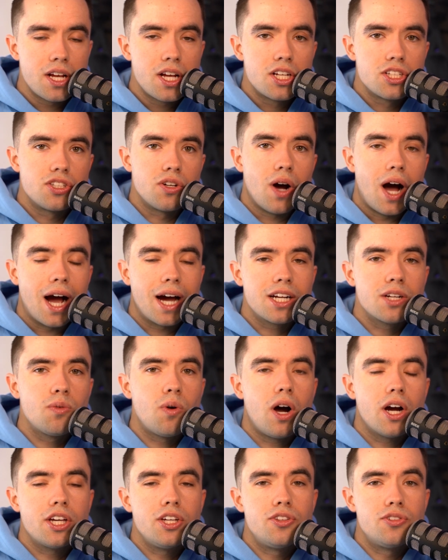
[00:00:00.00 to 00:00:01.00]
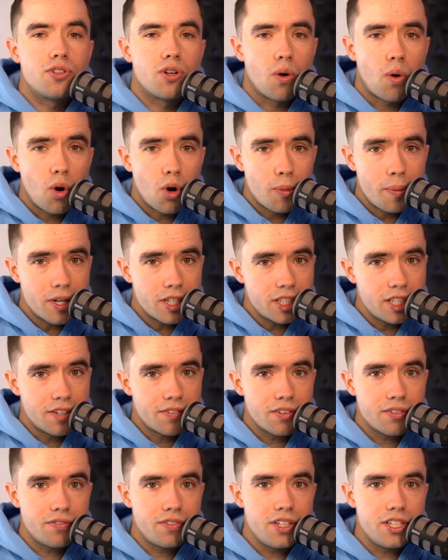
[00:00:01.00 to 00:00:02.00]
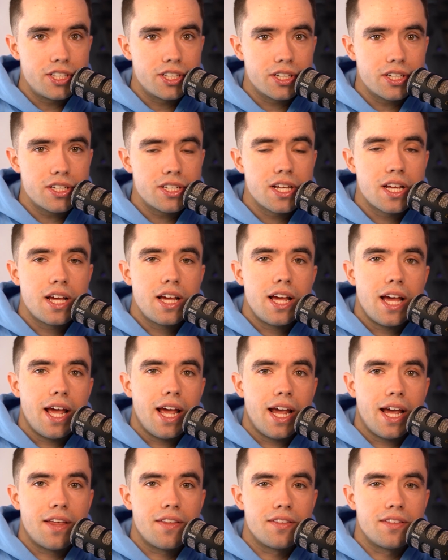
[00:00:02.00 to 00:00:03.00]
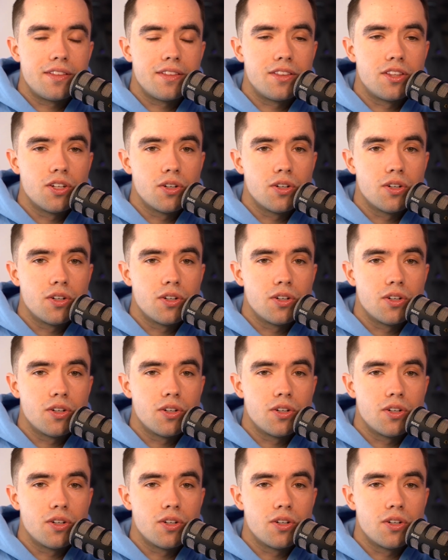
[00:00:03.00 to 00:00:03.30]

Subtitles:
So I'm going to walk you through a whole bunch of different features and